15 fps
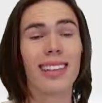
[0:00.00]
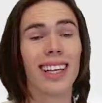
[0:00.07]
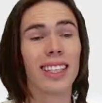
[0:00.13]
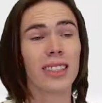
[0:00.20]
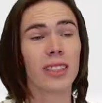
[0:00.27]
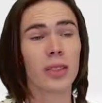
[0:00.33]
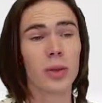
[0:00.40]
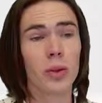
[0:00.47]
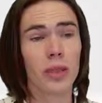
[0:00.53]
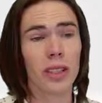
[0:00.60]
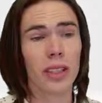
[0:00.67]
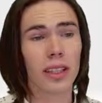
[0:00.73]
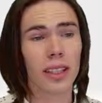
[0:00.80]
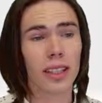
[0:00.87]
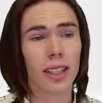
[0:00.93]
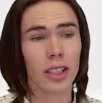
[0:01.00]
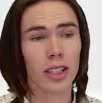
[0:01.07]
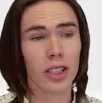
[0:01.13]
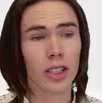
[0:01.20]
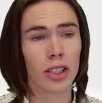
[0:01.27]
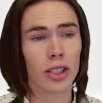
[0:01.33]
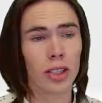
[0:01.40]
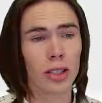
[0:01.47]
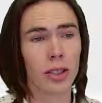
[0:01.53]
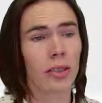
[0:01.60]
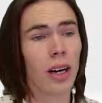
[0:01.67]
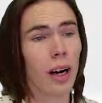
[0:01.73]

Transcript: That's a cool little thing that you can do.